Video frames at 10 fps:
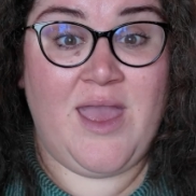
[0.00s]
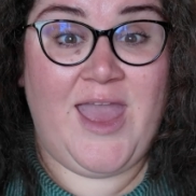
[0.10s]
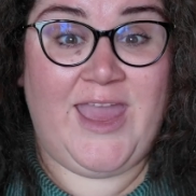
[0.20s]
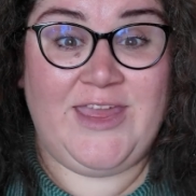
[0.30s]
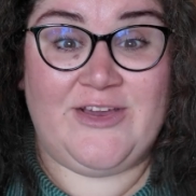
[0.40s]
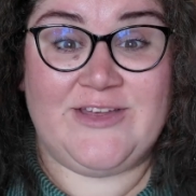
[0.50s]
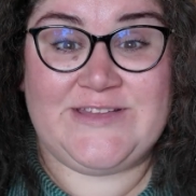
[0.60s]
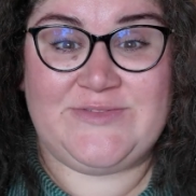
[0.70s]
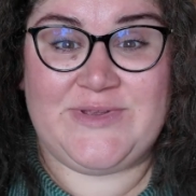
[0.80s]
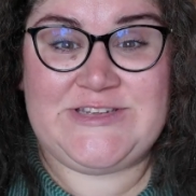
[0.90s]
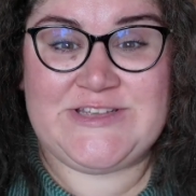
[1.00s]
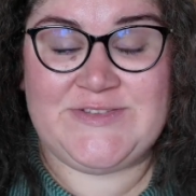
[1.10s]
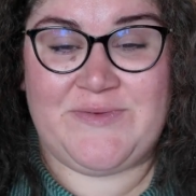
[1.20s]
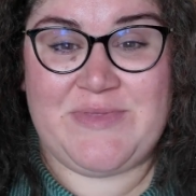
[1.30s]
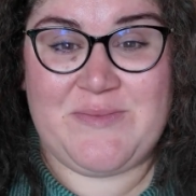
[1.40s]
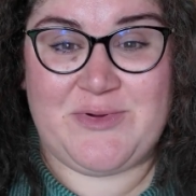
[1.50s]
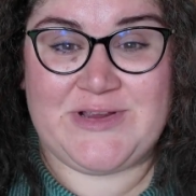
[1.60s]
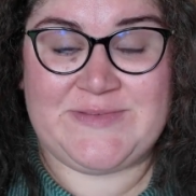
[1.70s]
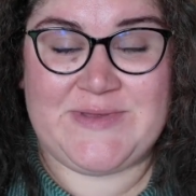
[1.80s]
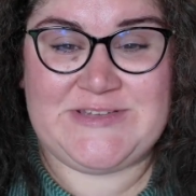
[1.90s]
Hey y'all, it's Rhegis from the
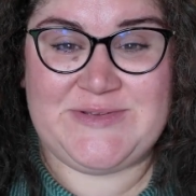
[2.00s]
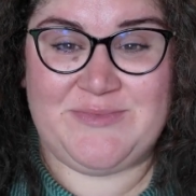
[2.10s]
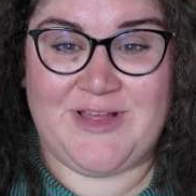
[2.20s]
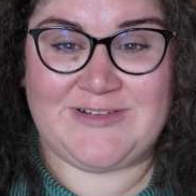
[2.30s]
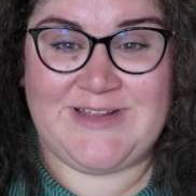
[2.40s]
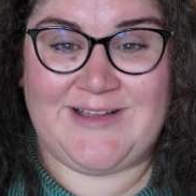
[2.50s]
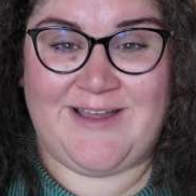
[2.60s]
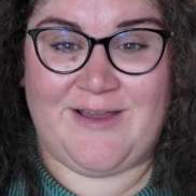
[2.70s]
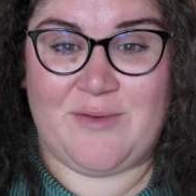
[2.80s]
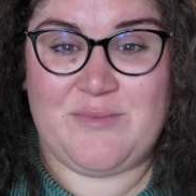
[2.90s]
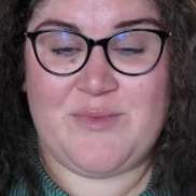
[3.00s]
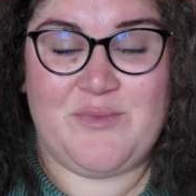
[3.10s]
MorrisMansionBlog.com.